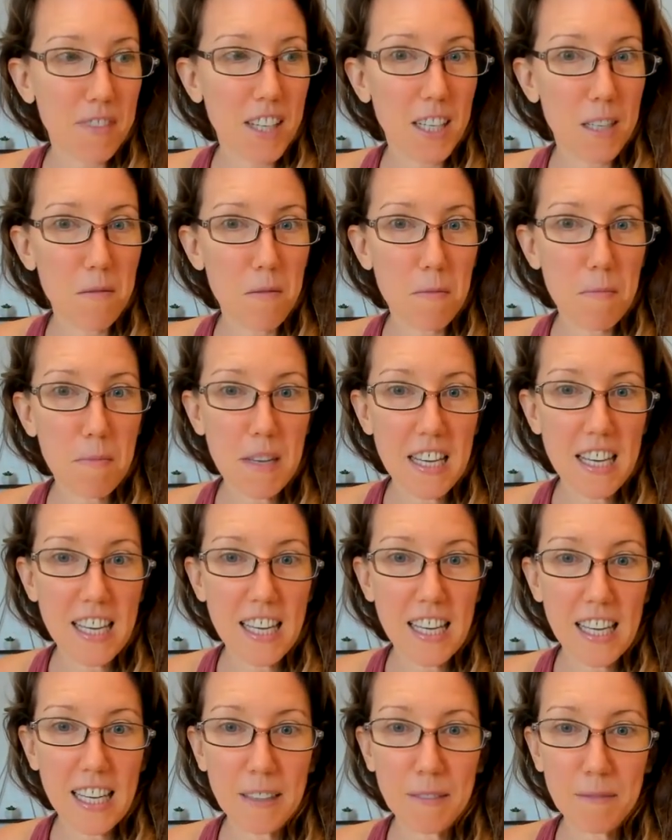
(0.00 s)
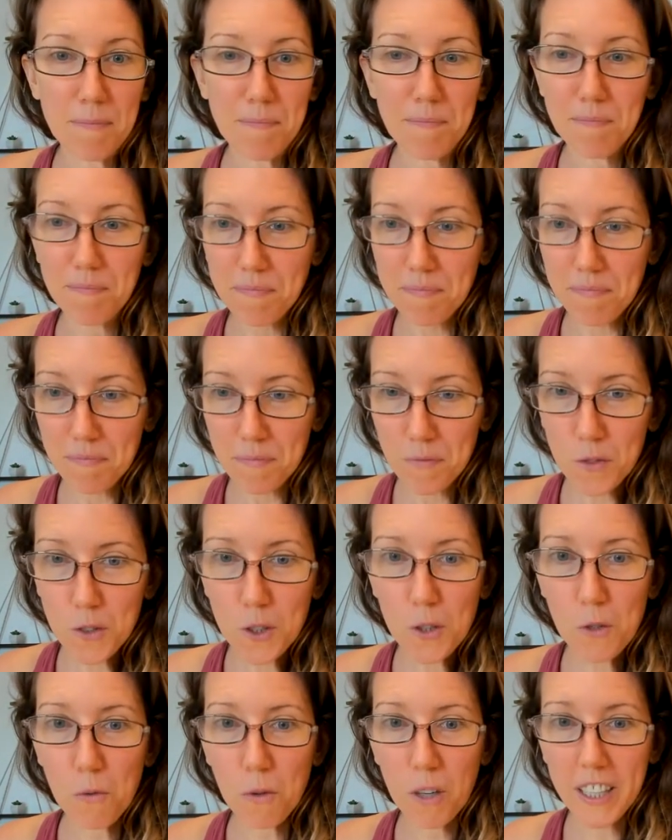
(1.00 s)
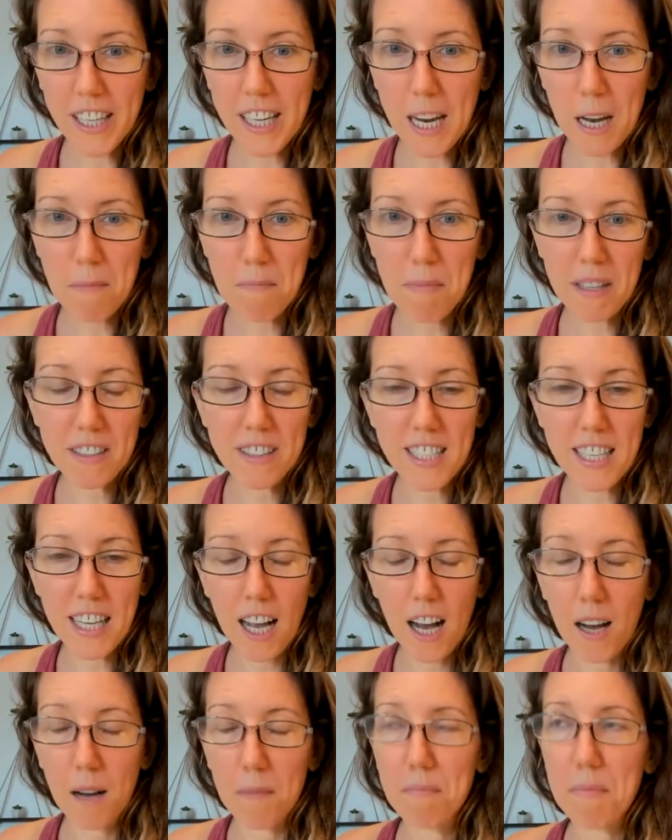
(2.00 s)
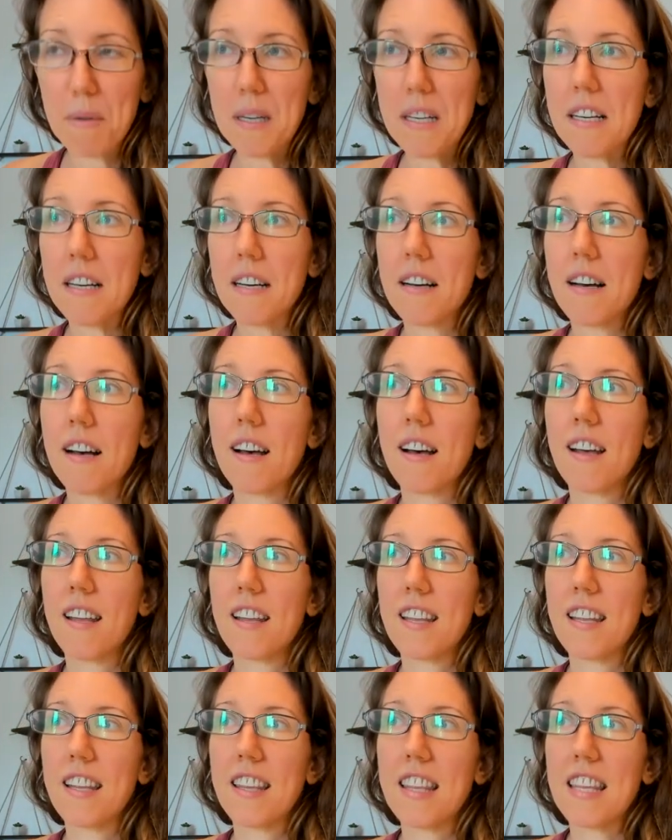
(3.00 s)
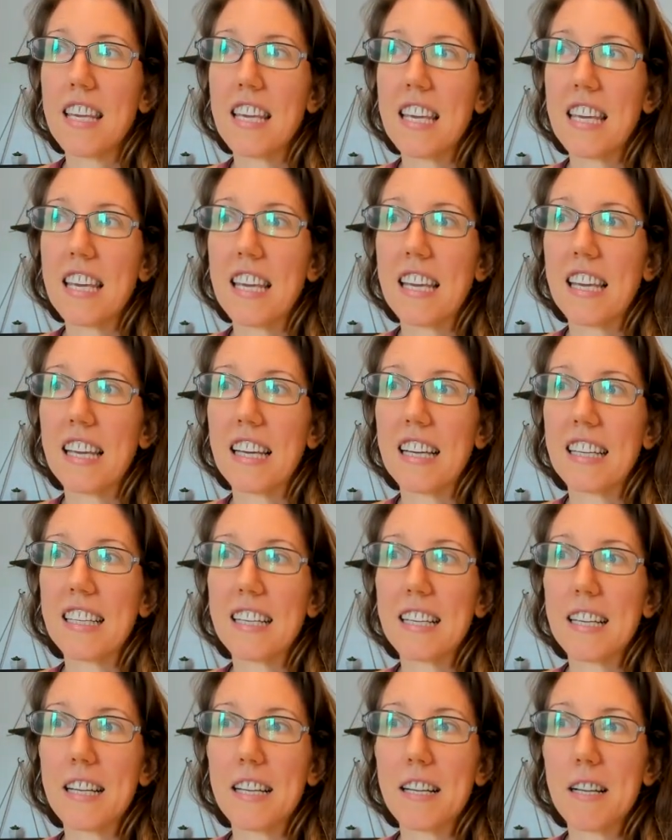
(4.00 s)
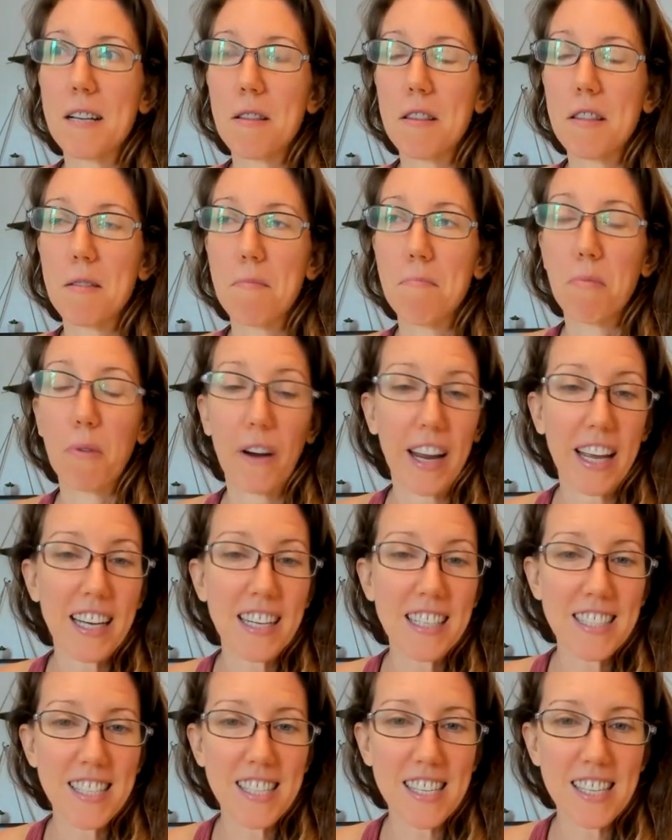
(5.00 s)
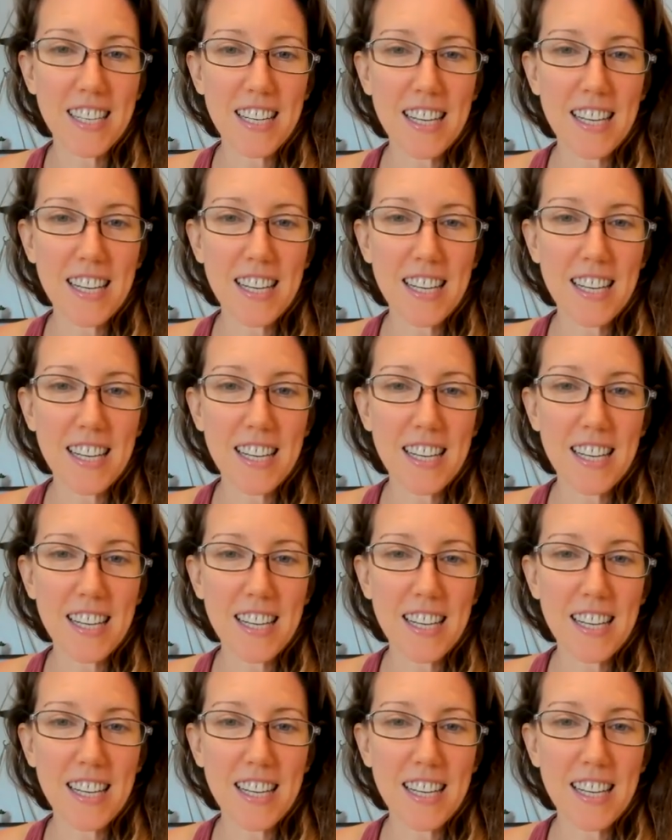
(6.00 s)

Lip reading: going to be working on building up the brand.